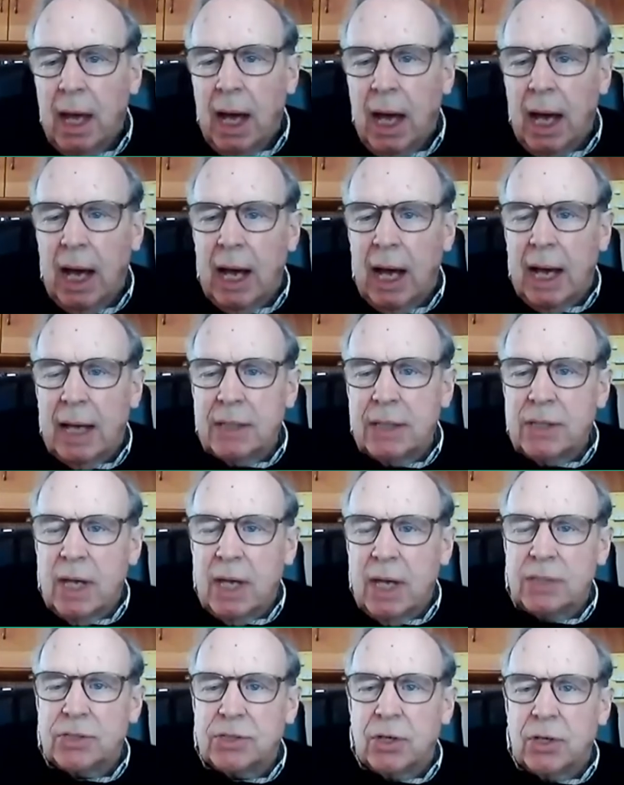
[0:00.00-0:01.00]
uh,
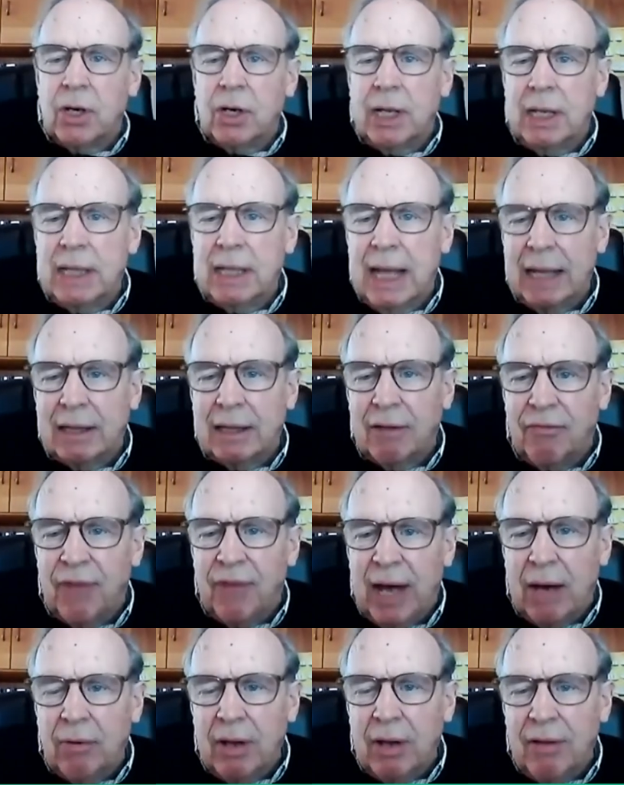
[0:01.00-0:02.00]
asserting that the
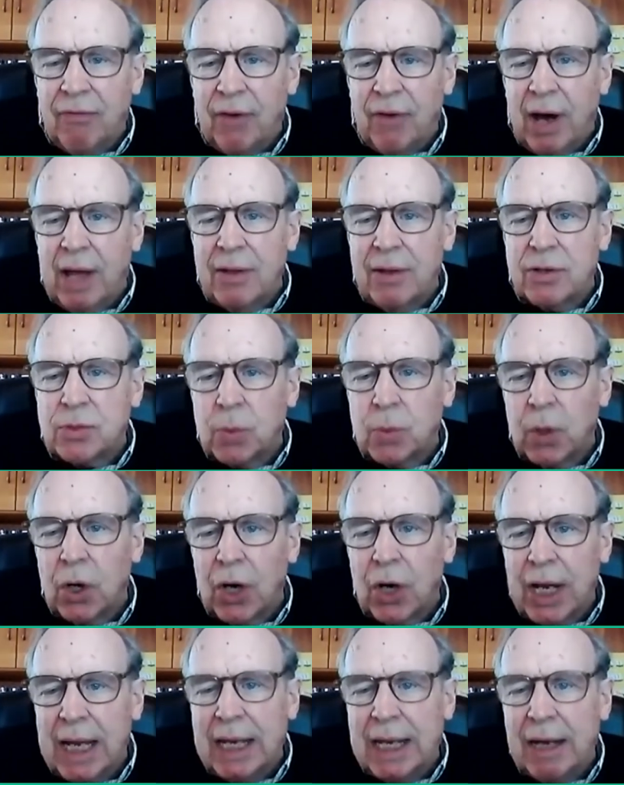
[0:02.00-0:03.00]
founding fathers were
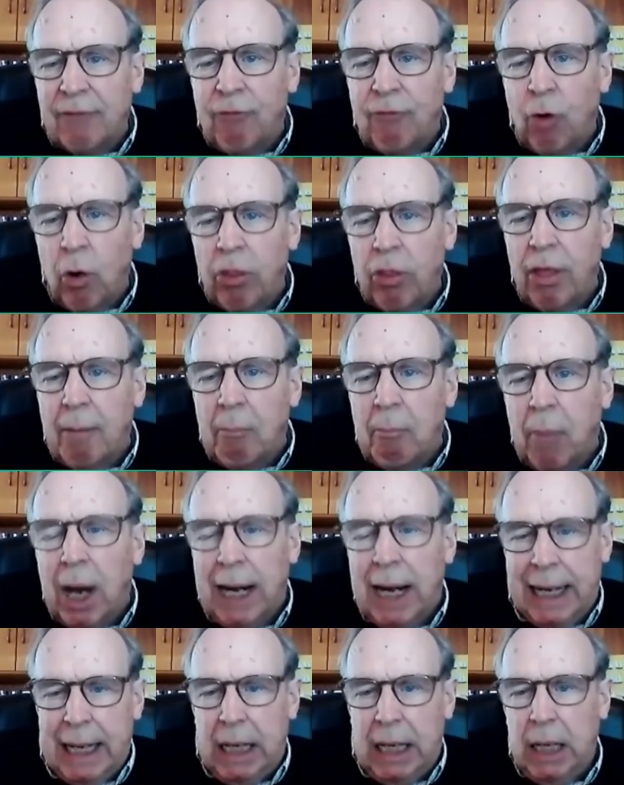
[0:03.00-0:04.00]
in it for the
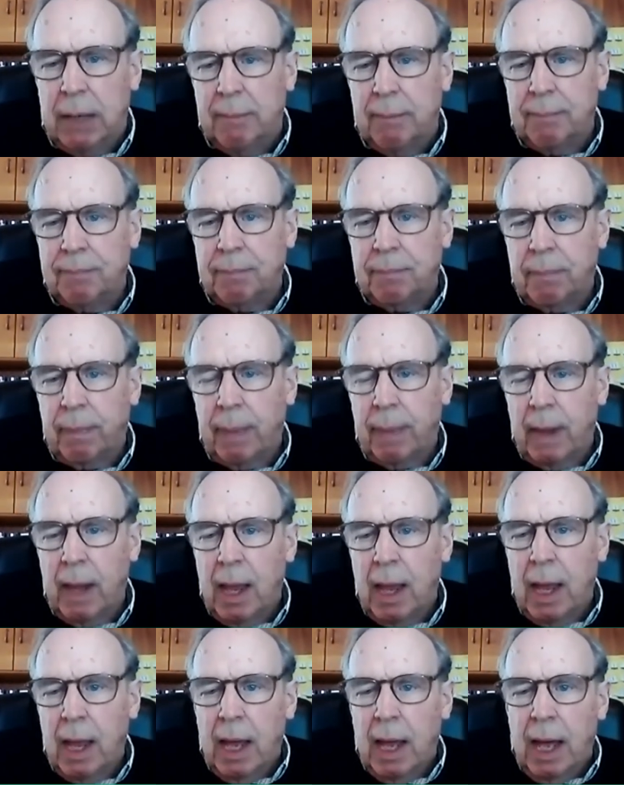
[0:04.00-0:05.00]
money.
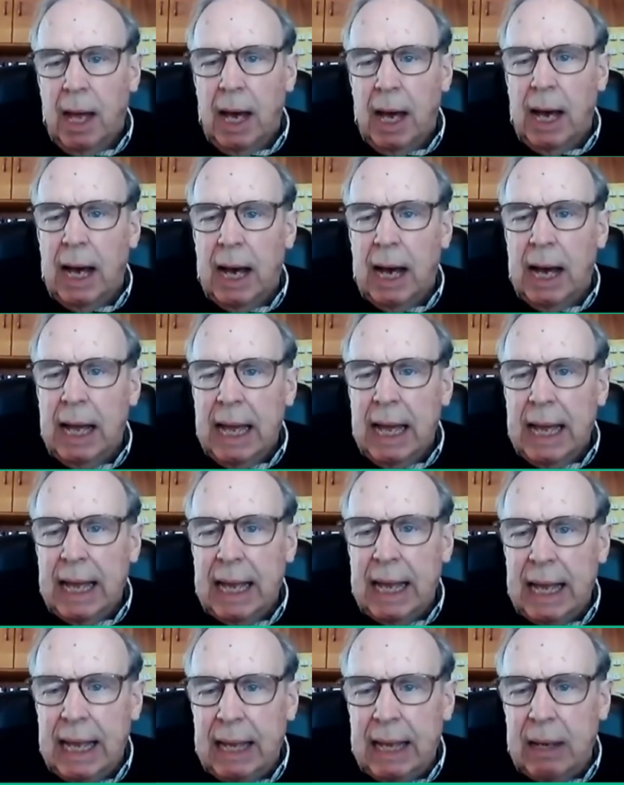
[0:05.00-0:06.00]
Uh,
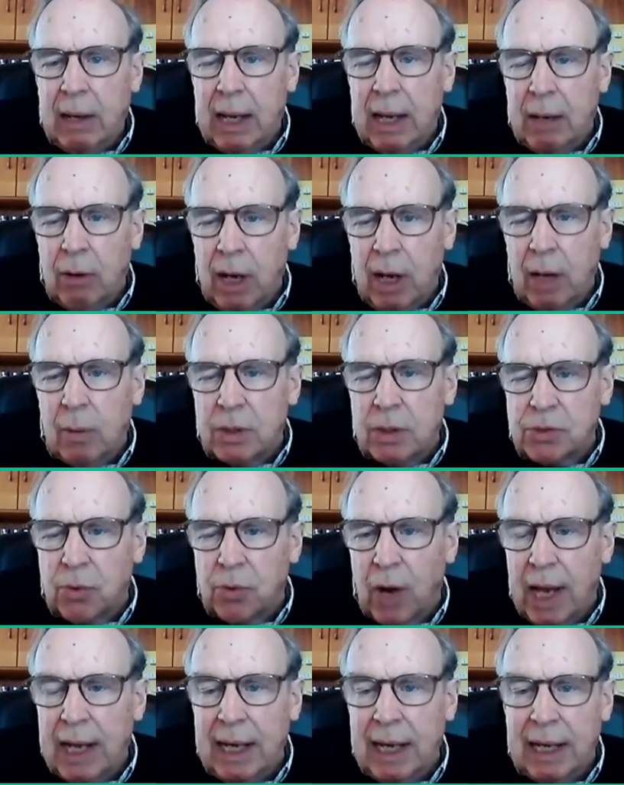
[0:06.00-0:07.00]
he, he was
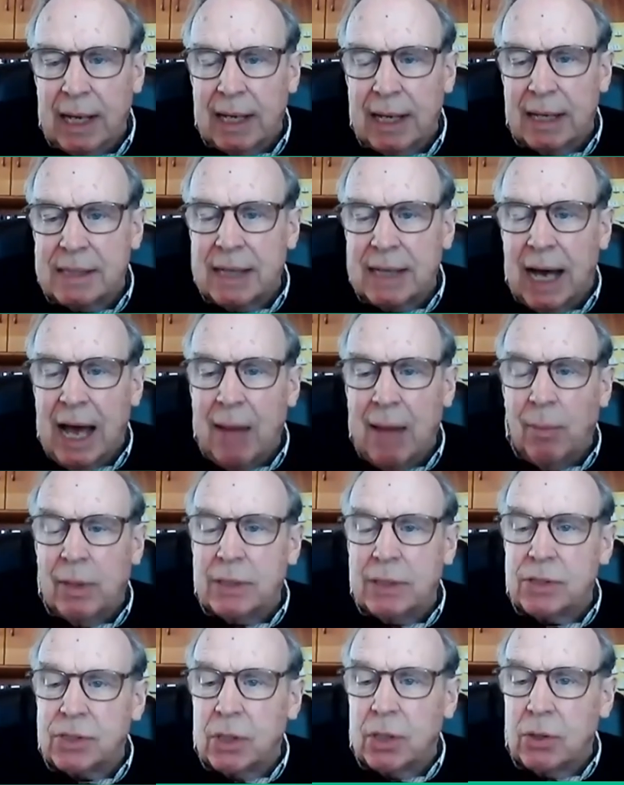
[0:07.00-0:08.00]
writing at a time when
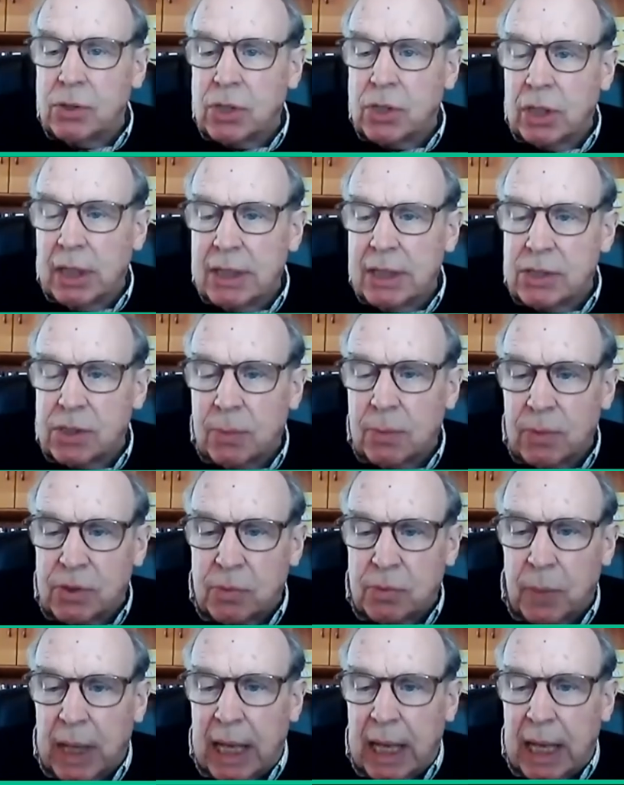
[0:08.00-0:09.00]
socialism was
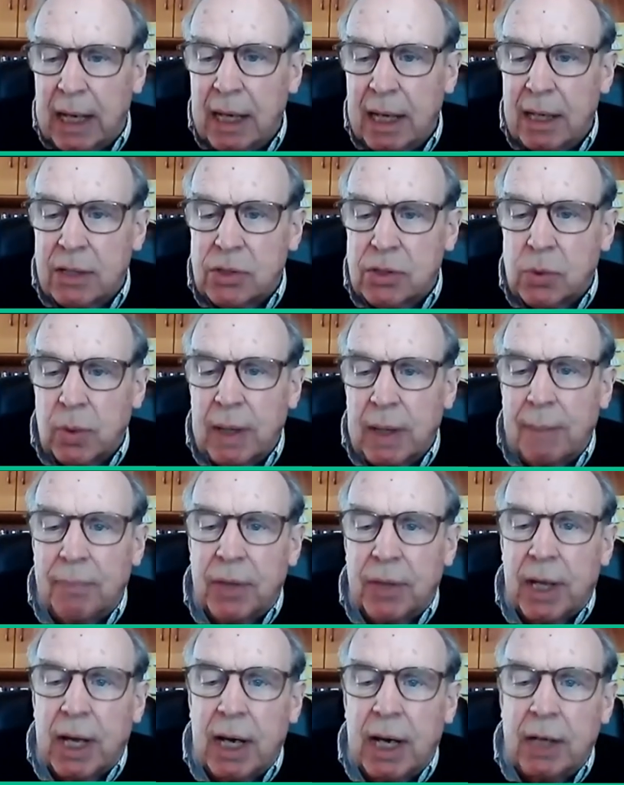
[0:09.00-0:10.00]
beginning to sweep
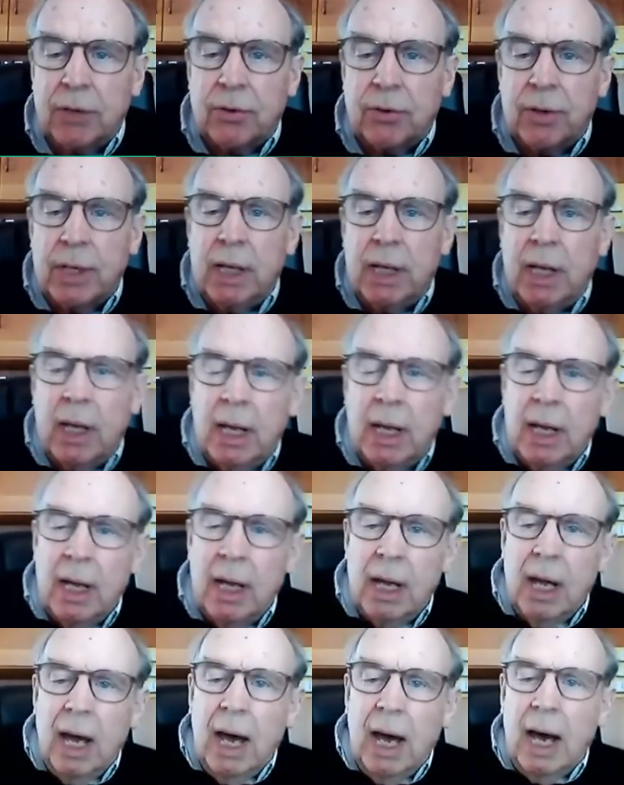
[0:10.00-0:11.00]
the country
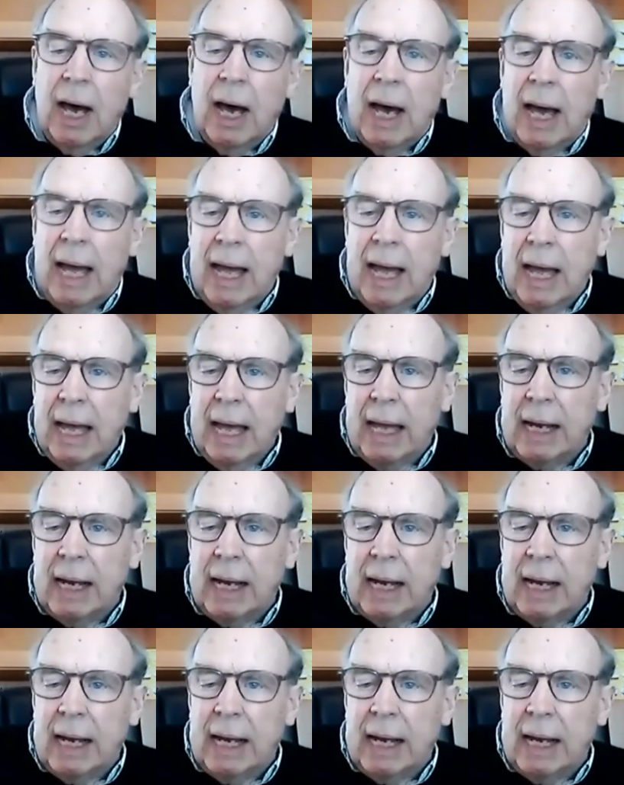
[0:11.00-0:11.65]
uh, in